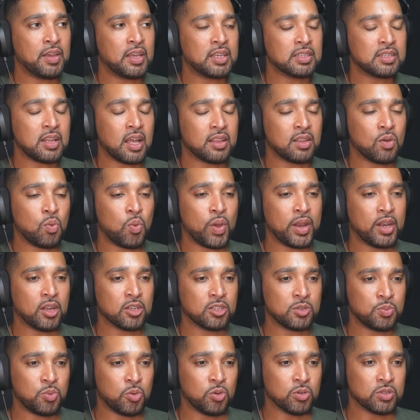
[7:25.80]
like the winter
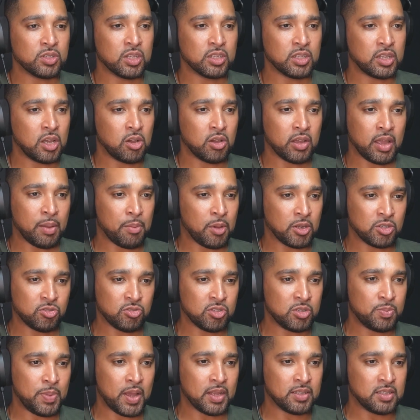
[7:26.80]
sports that don't get much
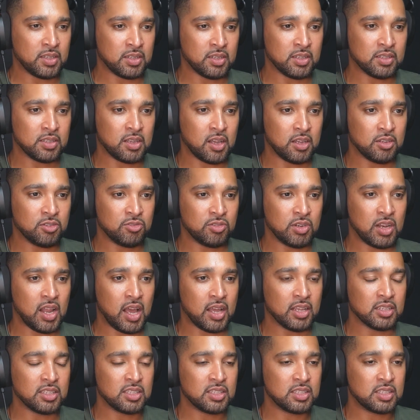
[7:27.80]
respect in this country,
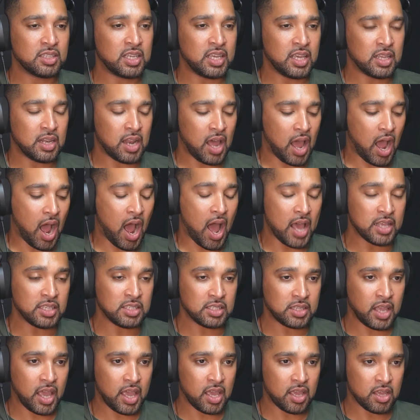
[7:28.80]
like ice
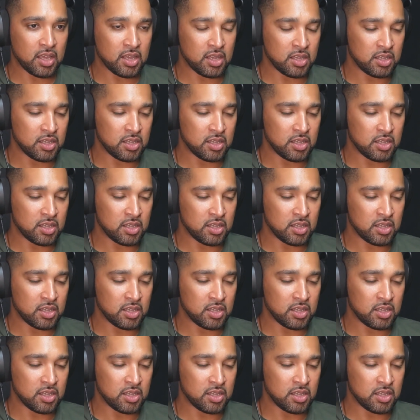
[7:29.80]
skaters.